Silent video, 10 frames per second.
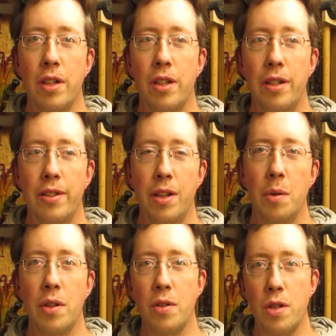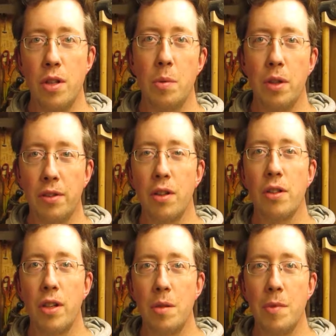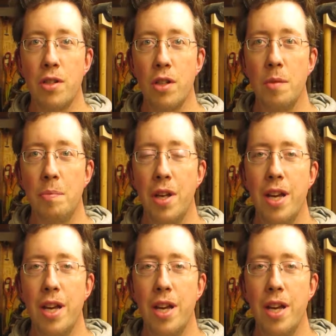is I want to show you what's going on in my shop,